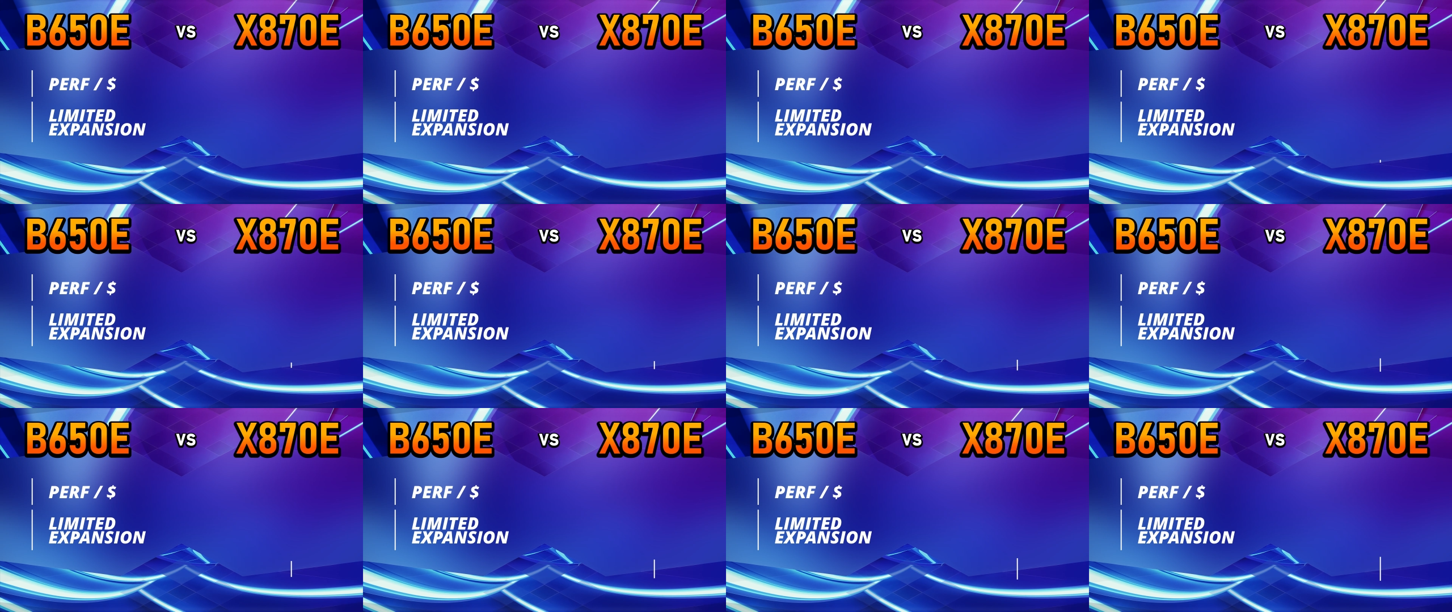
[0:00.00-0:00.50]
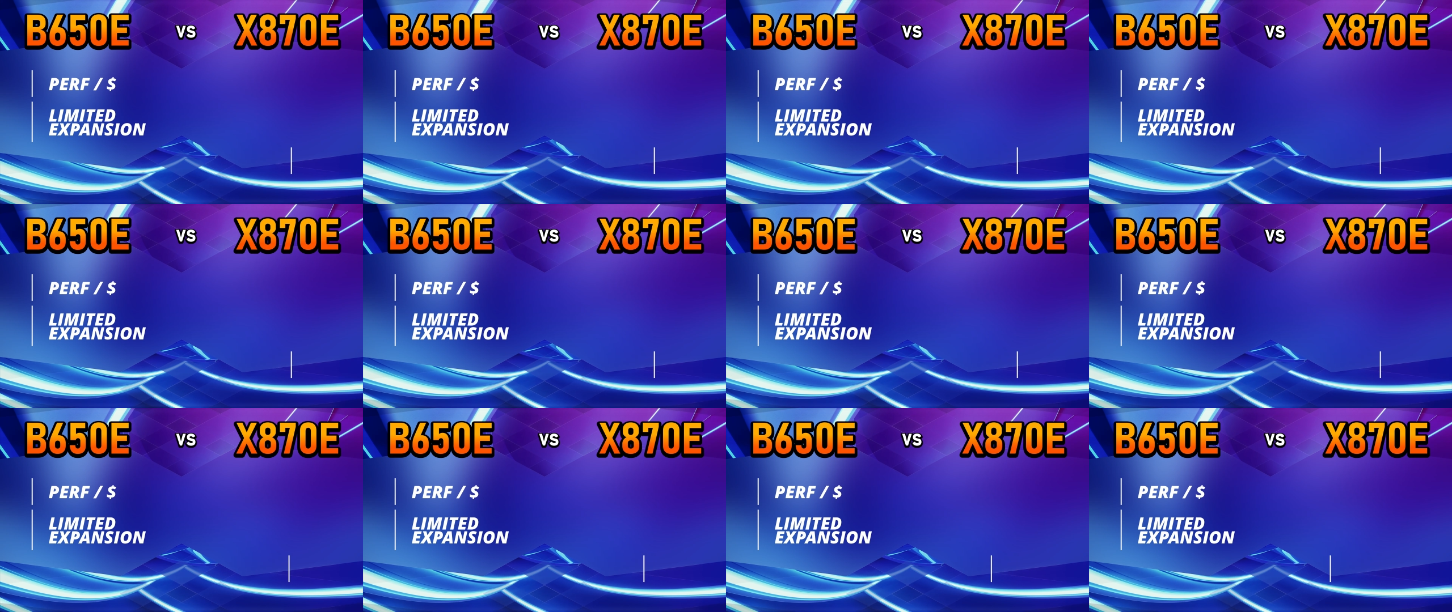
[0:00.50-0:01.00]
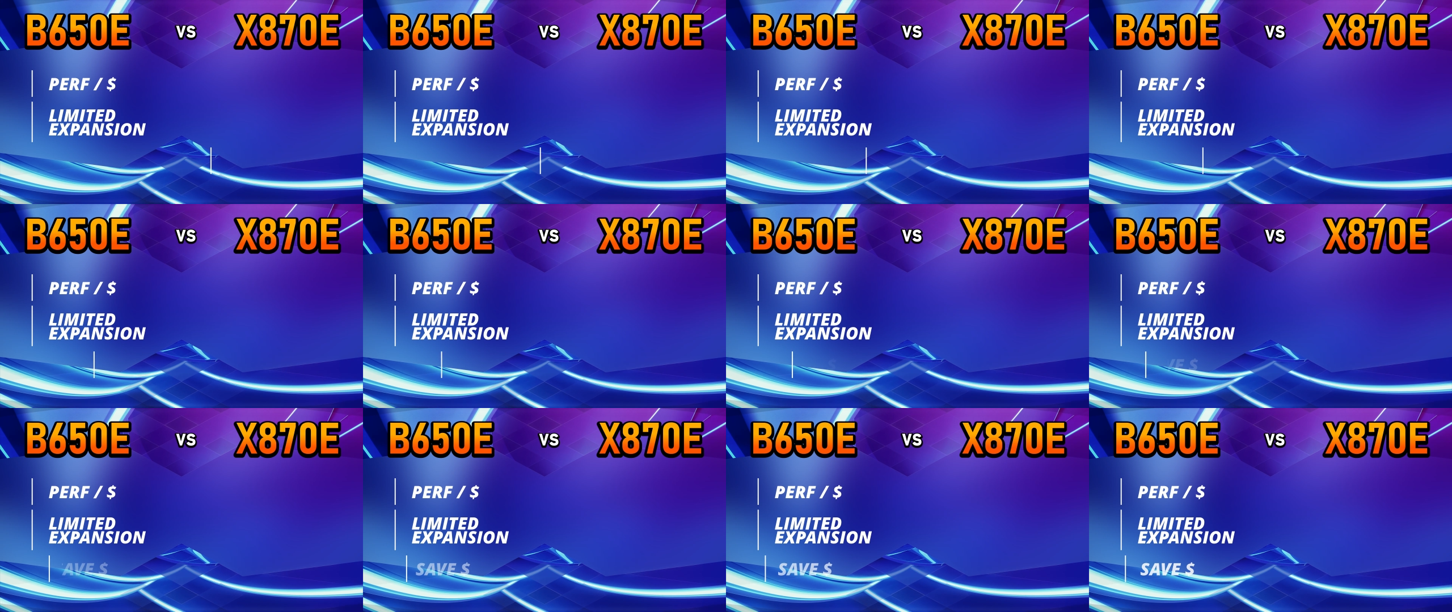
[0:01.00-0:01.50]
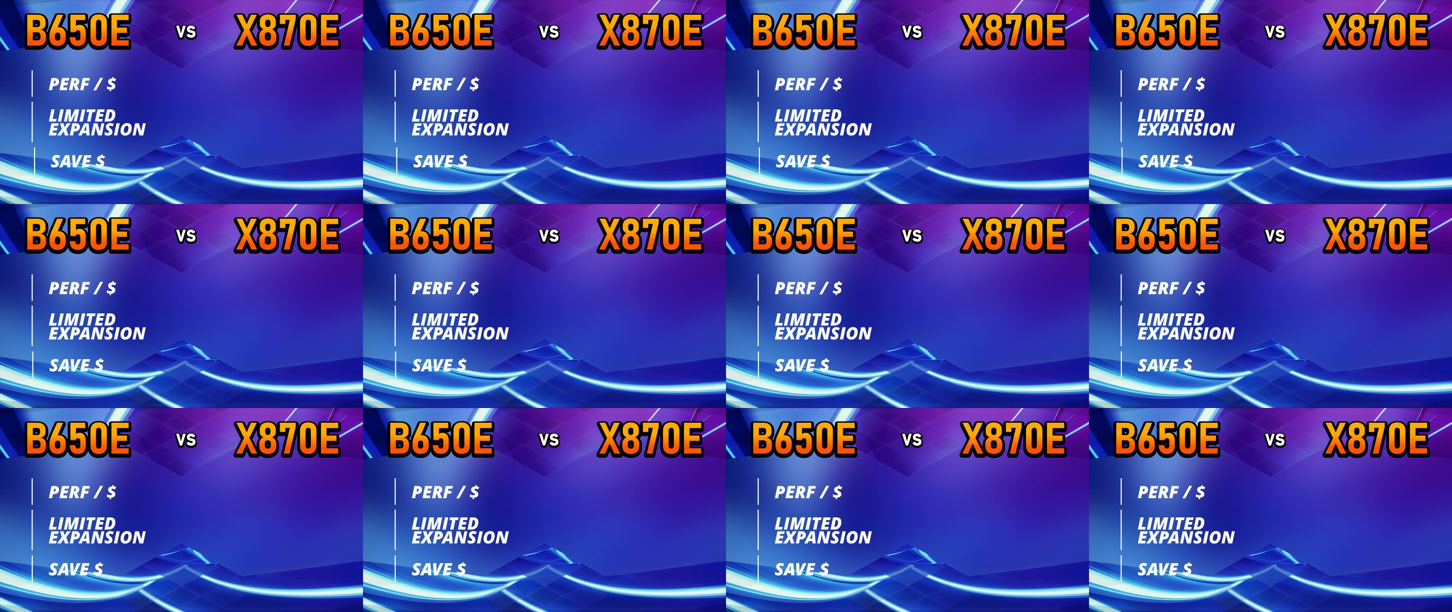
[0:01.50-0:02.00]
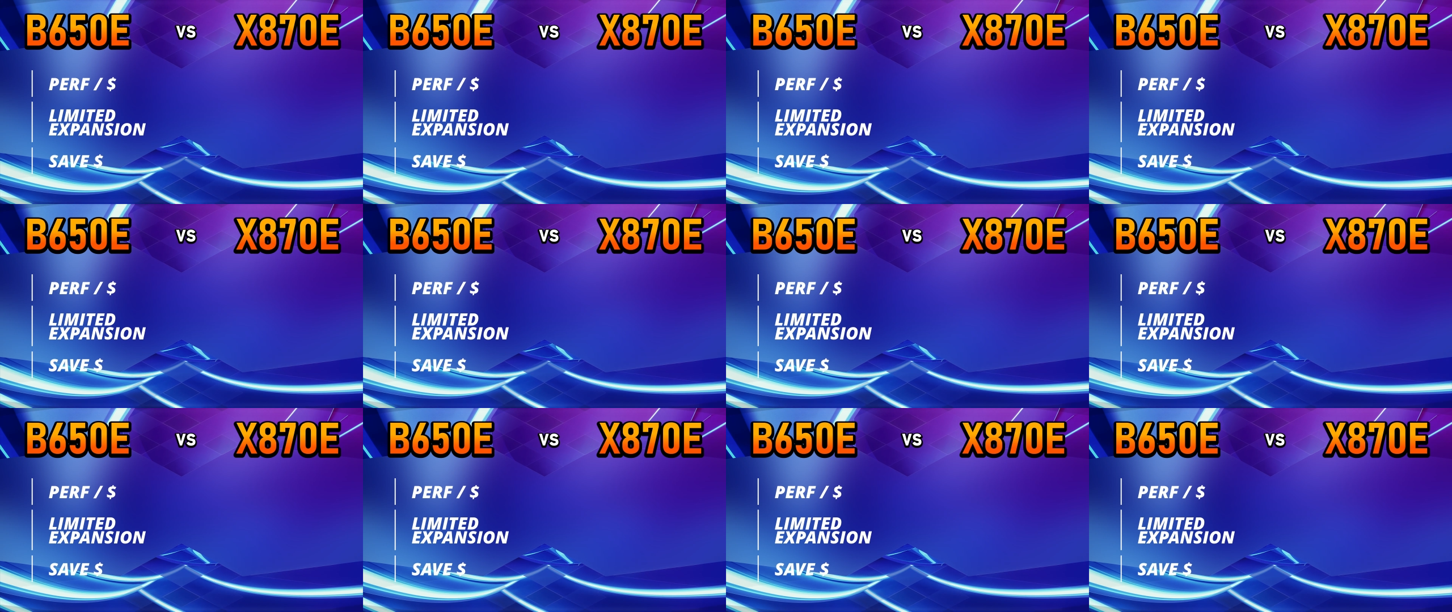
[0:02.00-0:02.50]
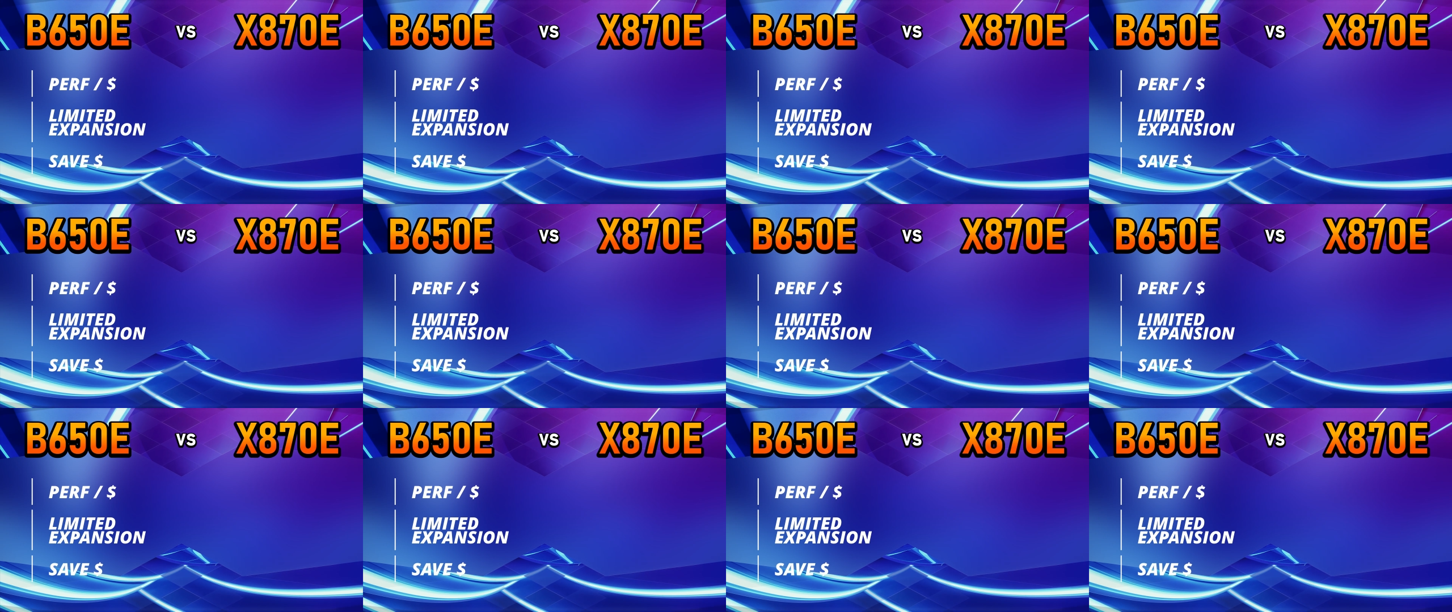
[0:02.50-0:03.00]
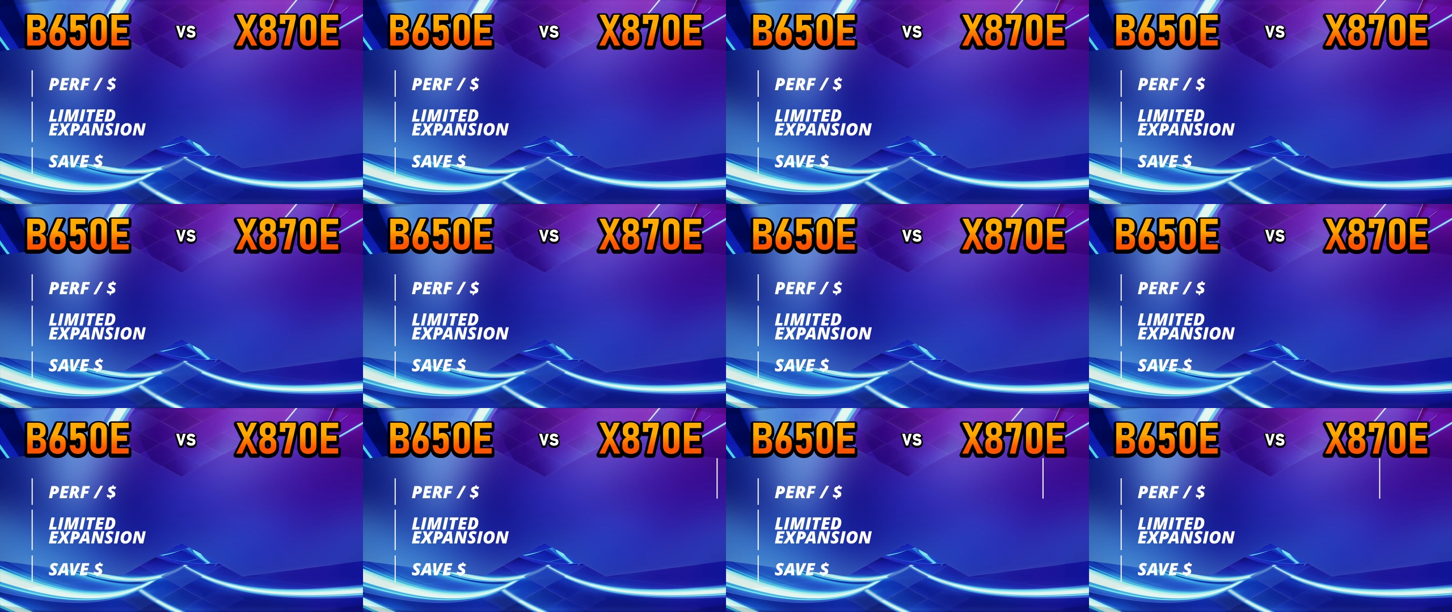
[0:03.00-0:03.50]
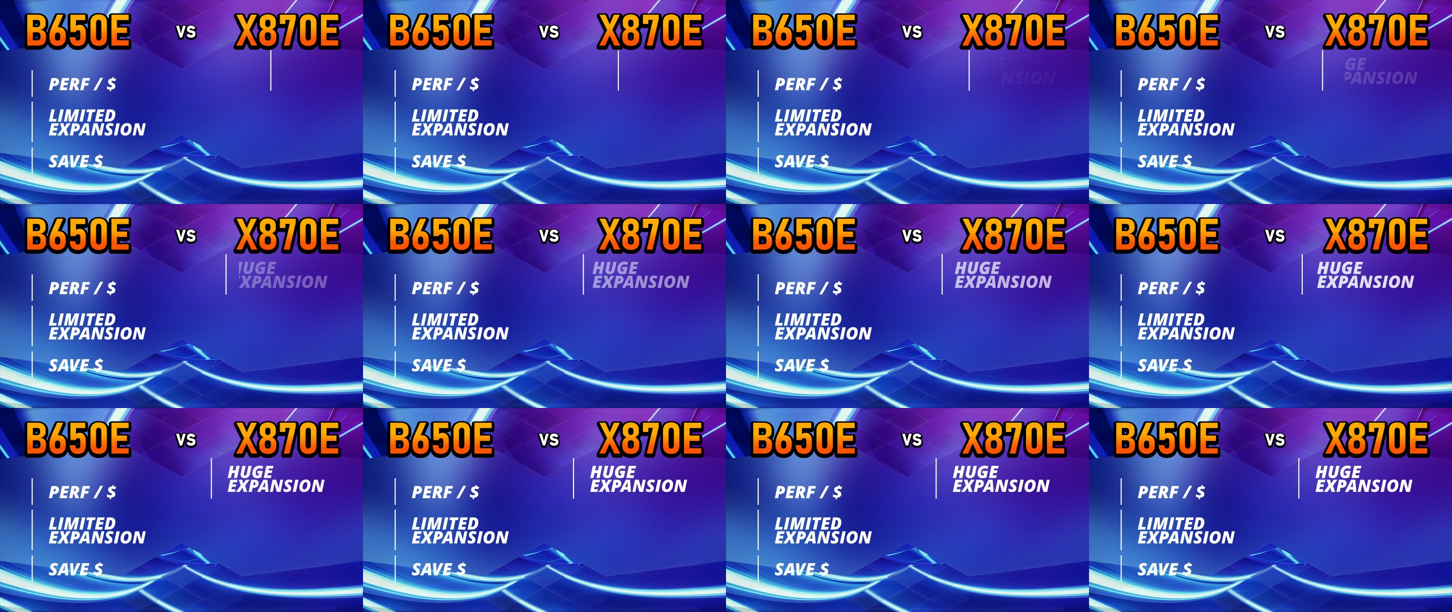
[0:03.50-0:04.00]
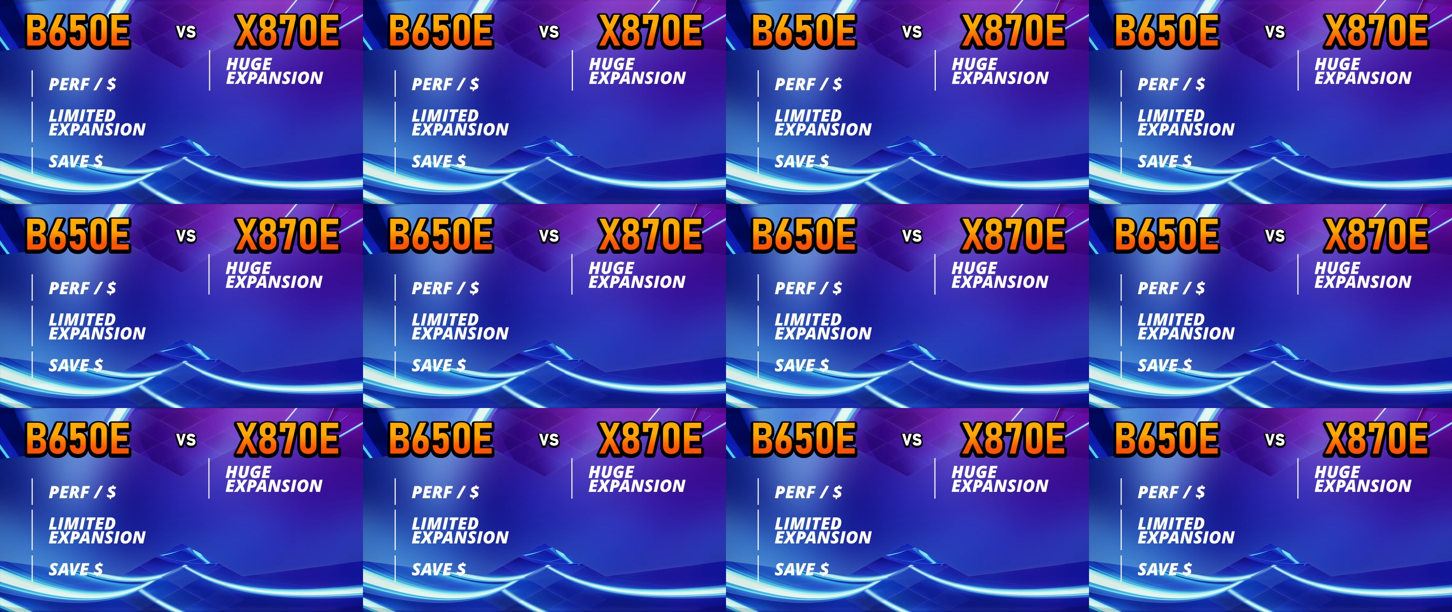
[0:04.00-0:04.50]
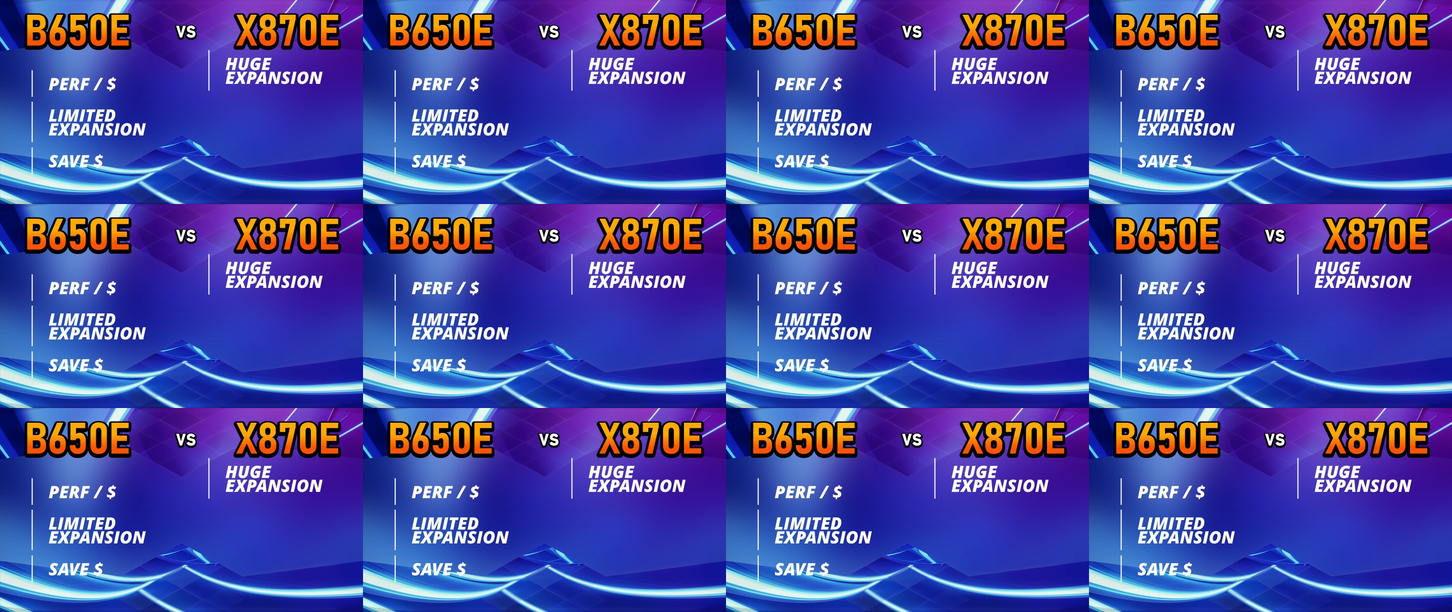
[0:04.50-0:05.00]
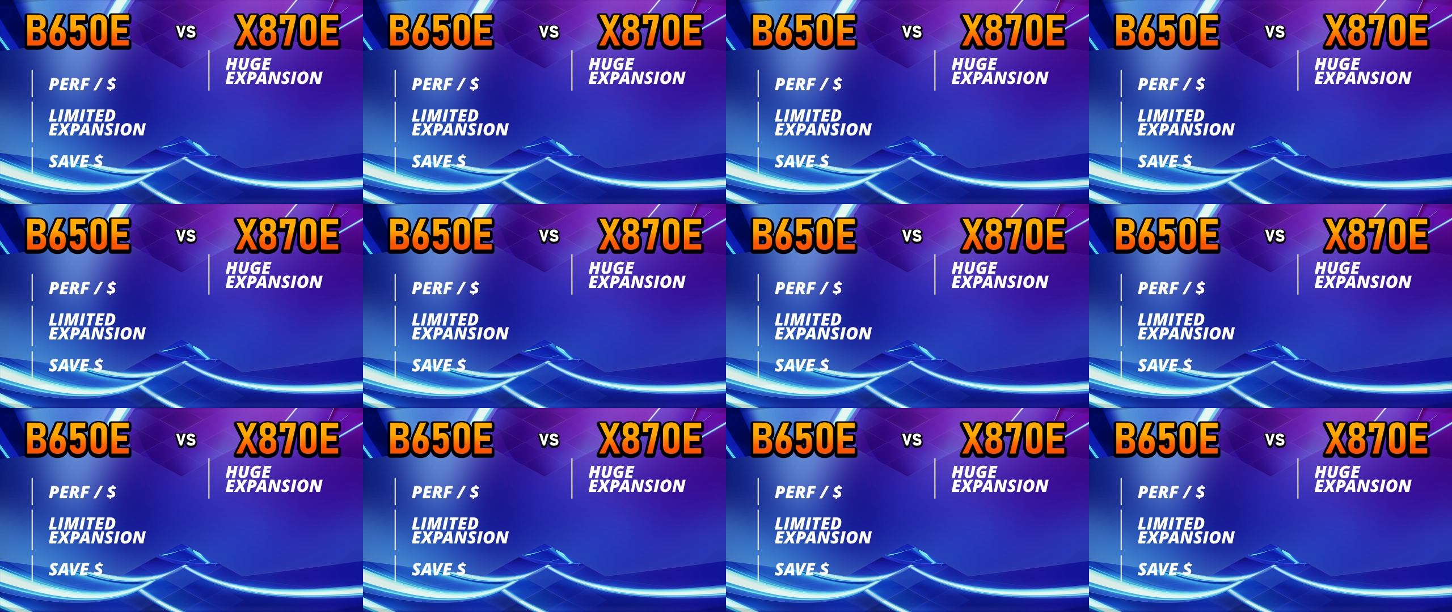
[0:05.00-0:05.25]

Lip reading: [unreadable: no face in view]